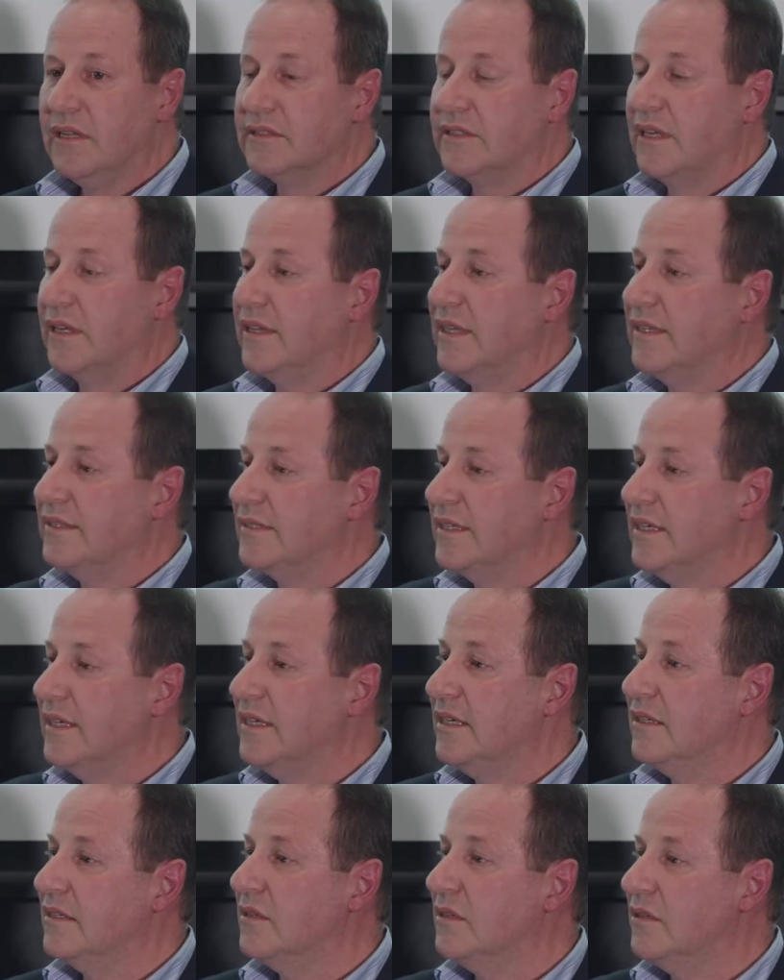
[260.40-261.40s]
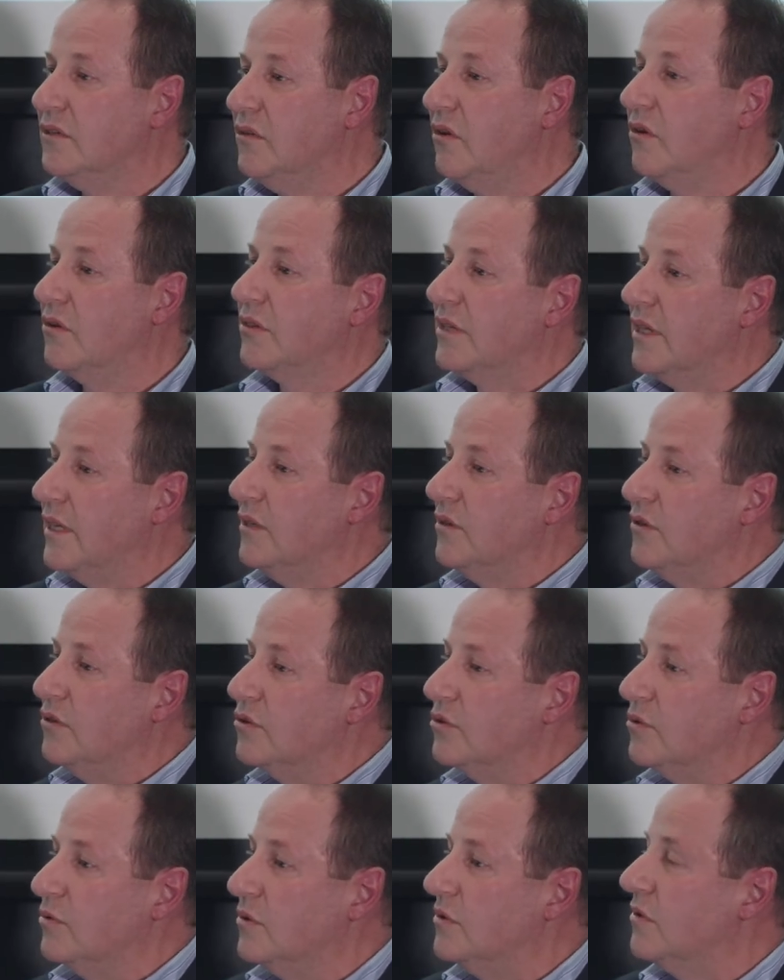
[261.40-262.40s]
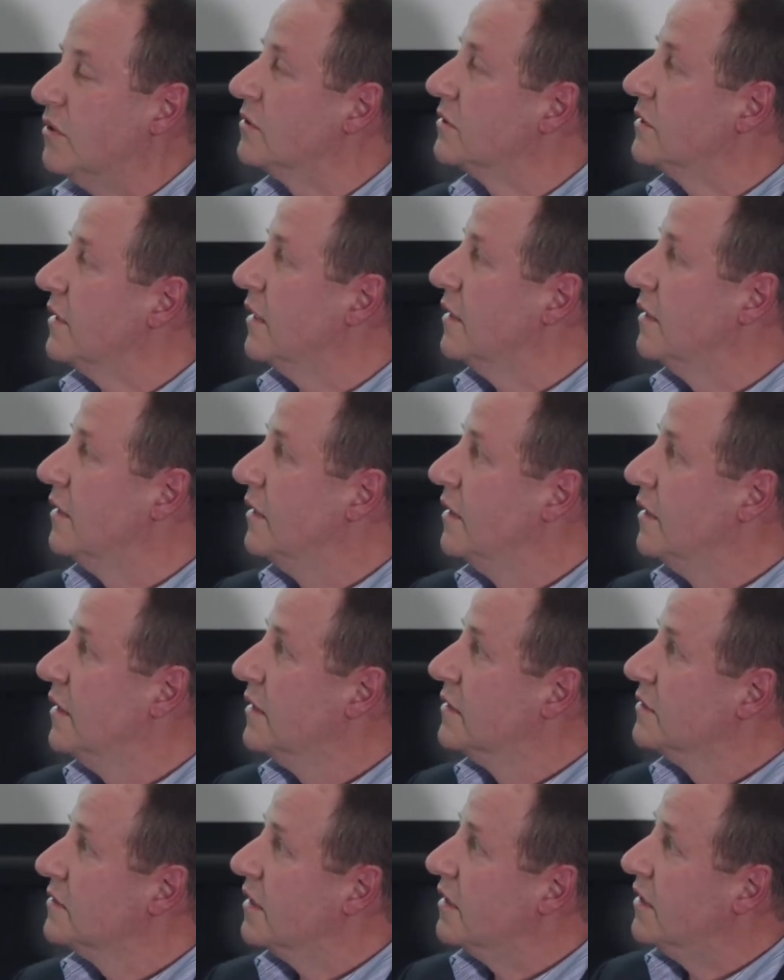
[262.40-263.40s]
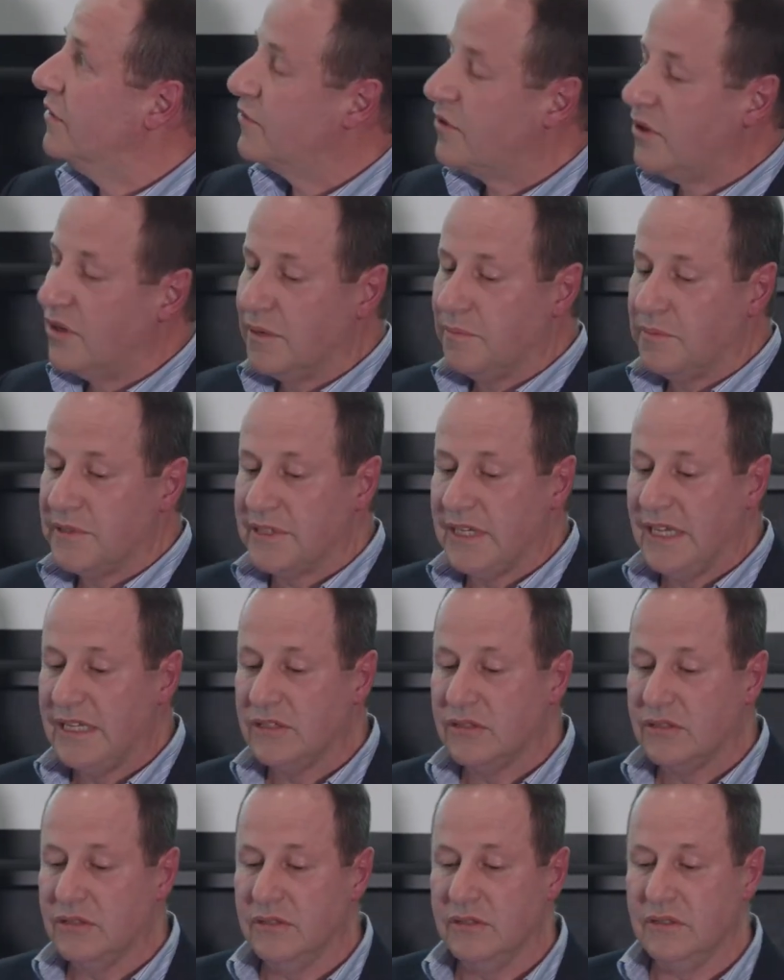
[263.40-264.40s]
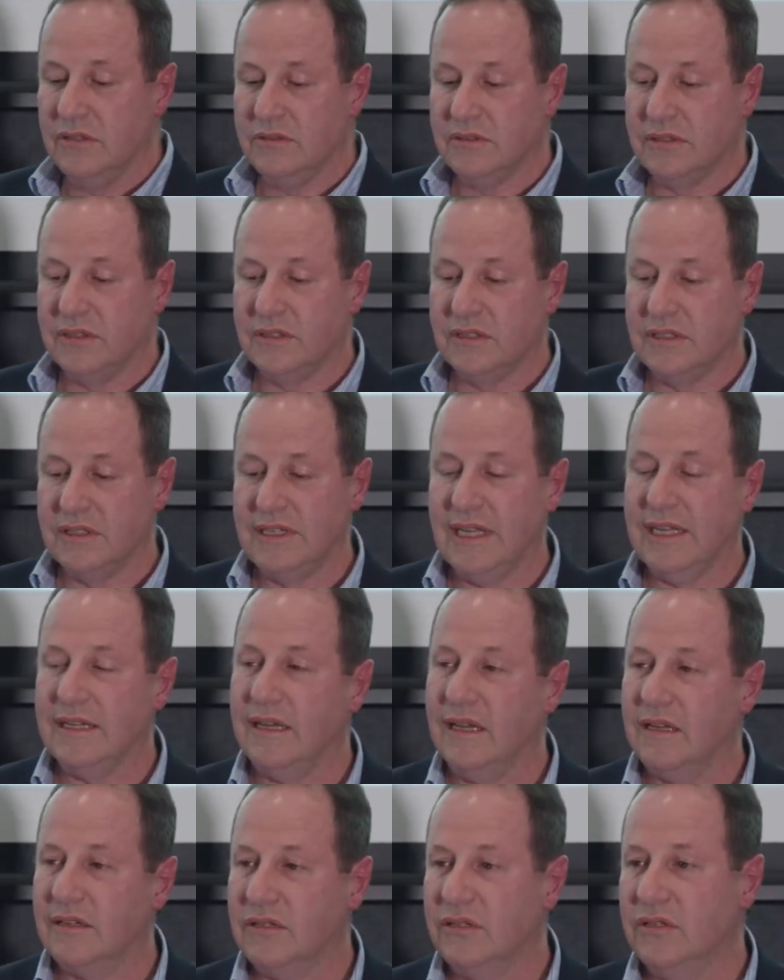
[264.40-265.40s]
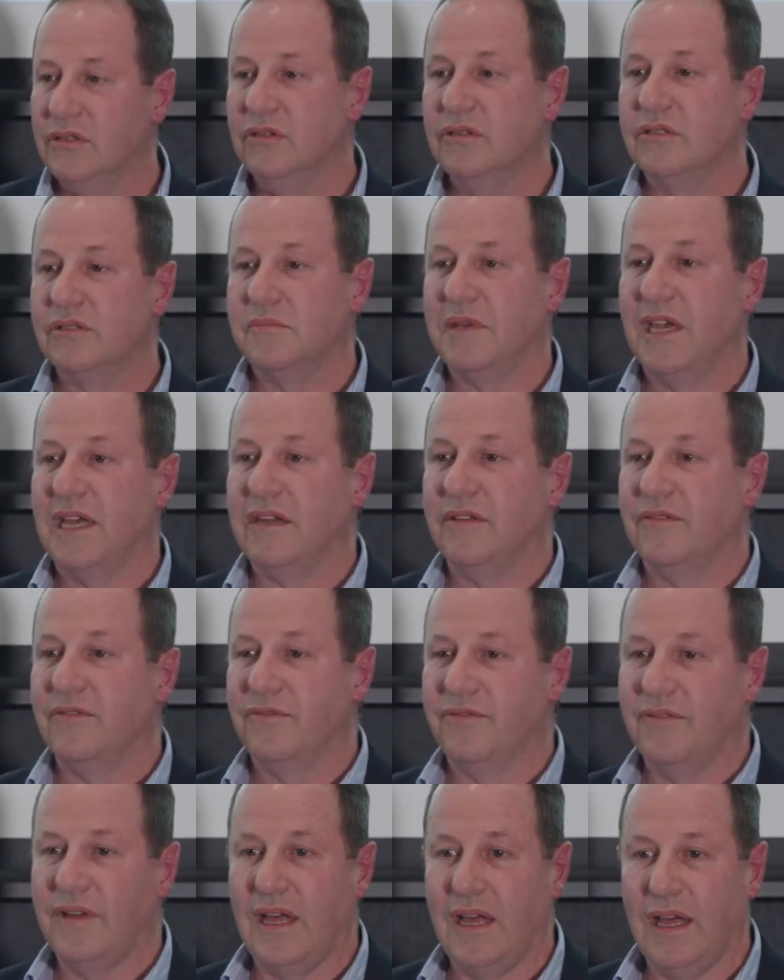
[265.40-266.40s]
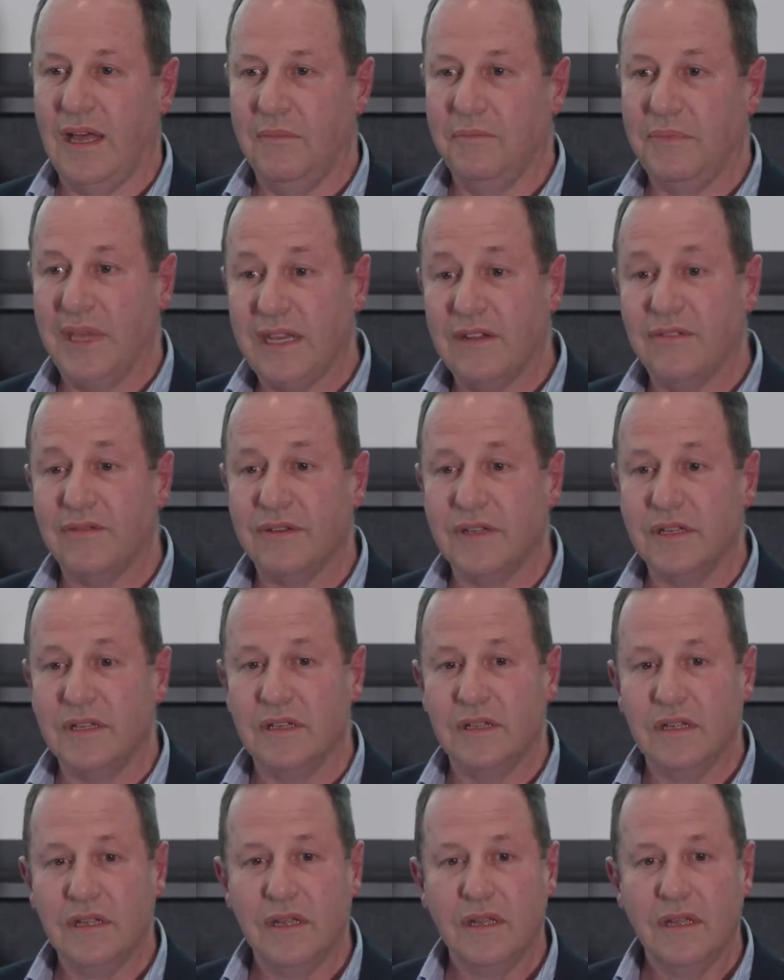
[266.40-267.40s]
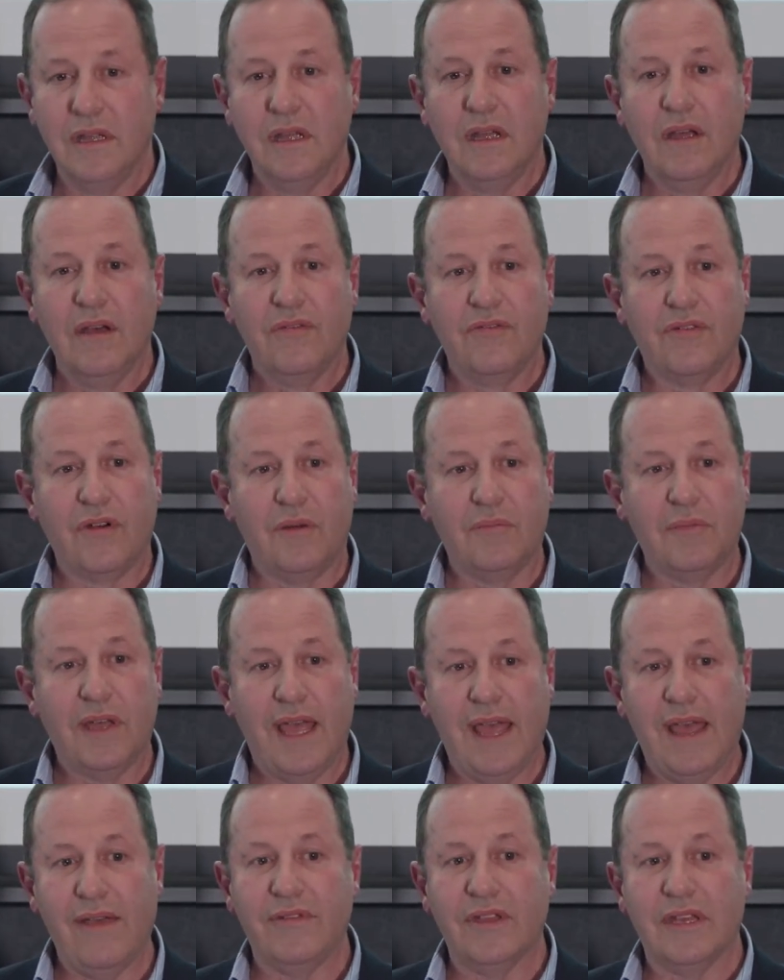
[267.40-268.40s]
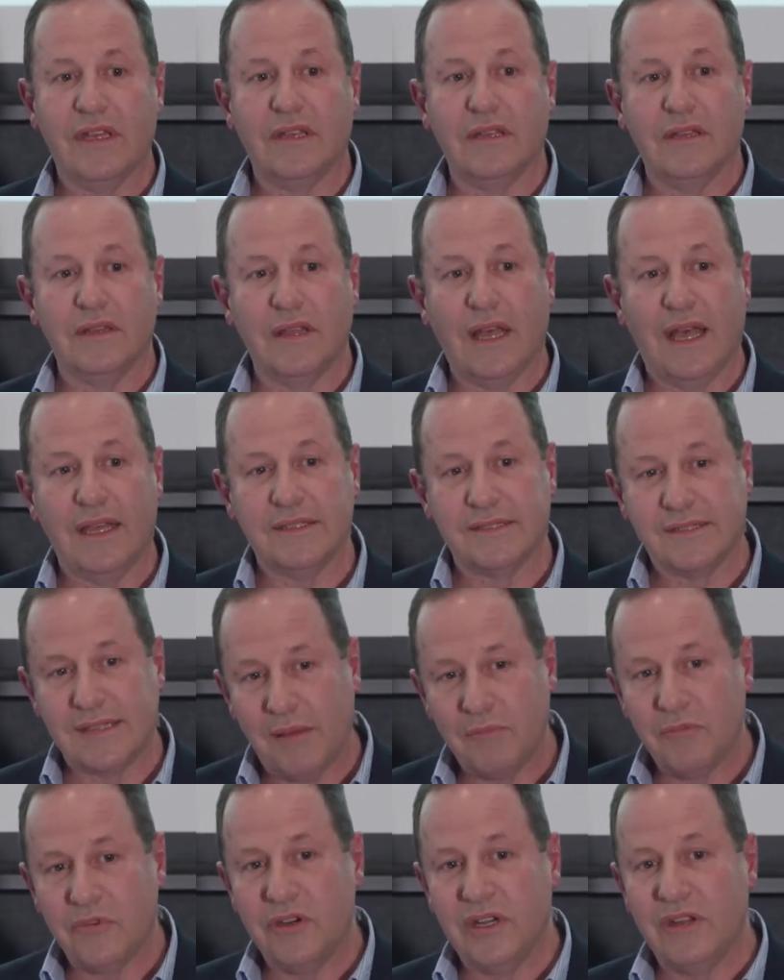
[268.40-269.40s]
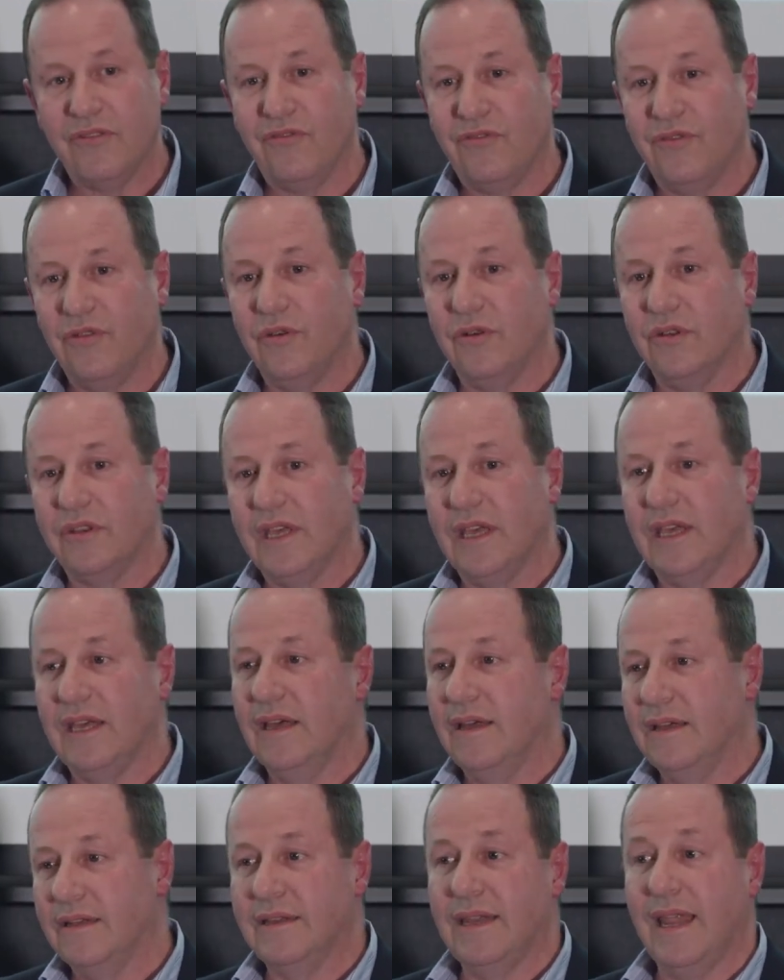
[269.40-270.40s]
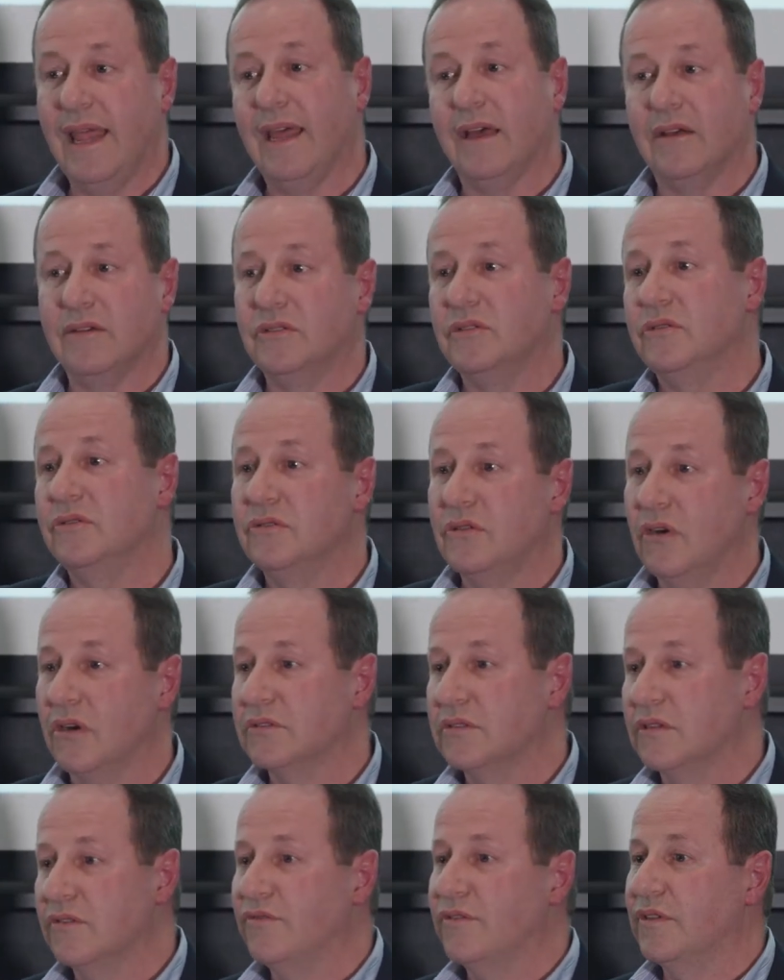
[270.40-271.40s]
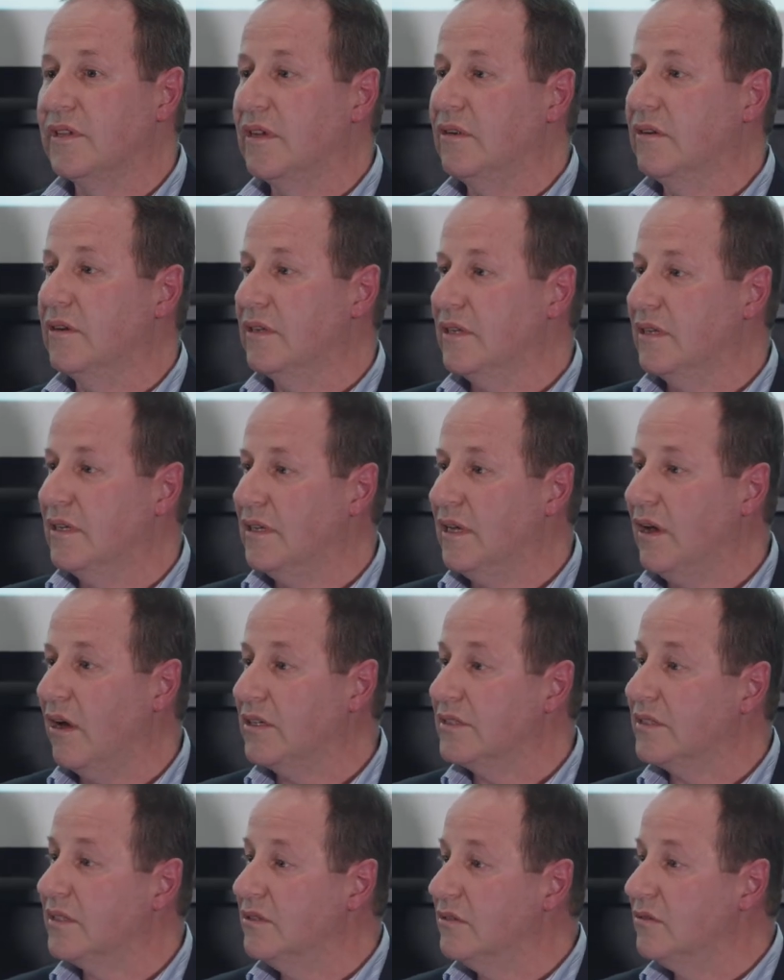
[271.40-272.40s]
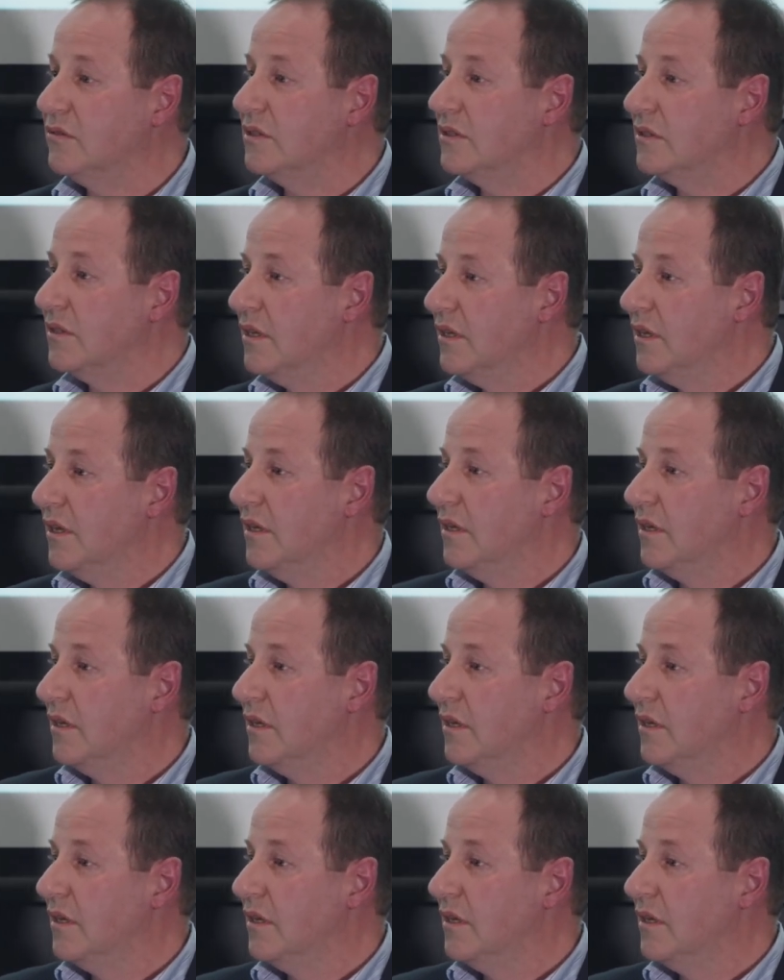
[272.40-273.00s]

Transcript: So they're seeing not their usual doctor. So they've got a potential to get a huge amount of benefit from having a summary for their now new doctor, for their itinerant,